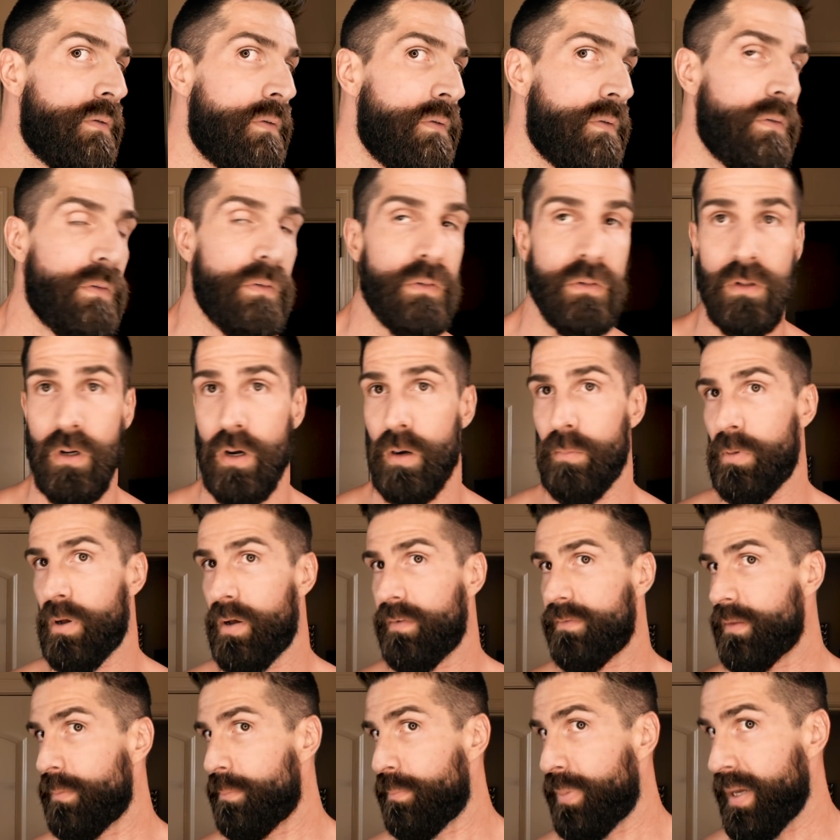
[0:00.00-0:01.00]
Scrub
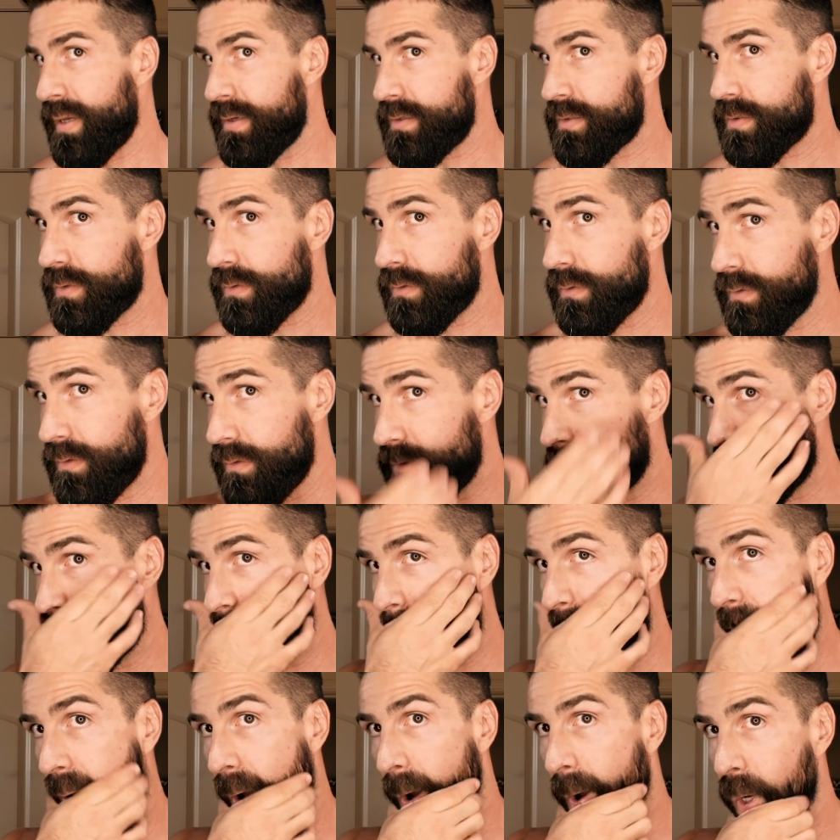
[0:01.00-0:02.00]
off the pencil, you're
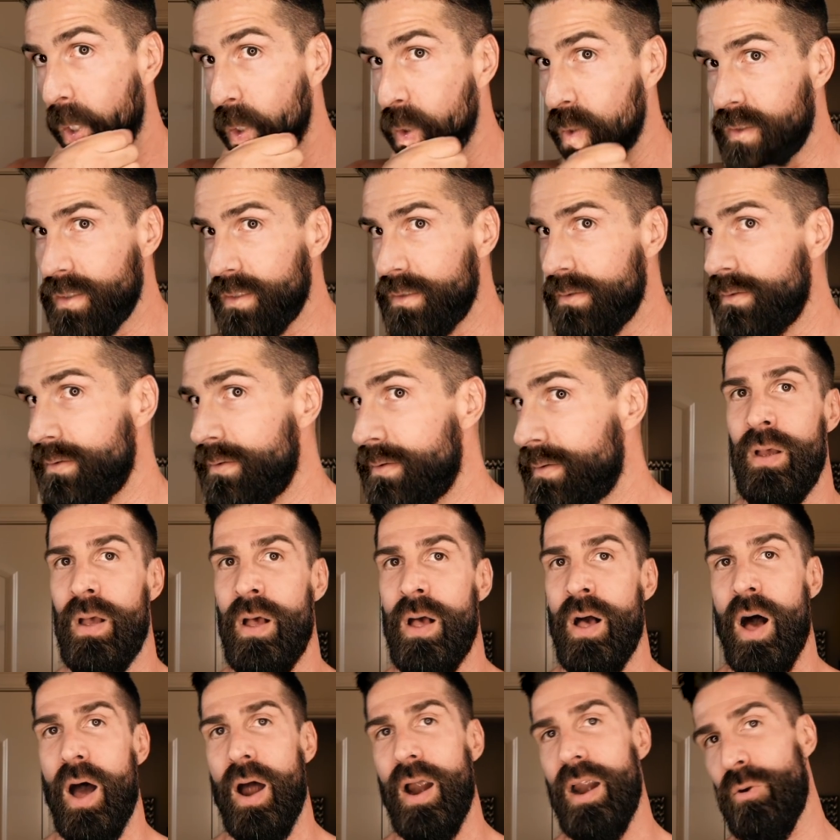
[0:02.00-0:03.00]
golden.
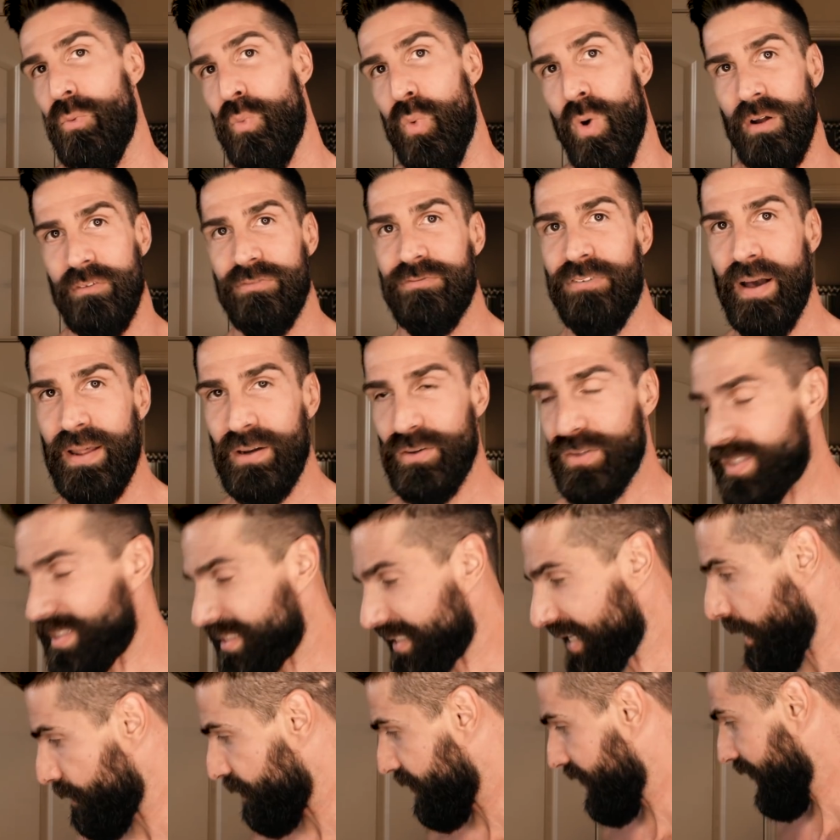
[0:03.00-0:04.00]
All right, one final step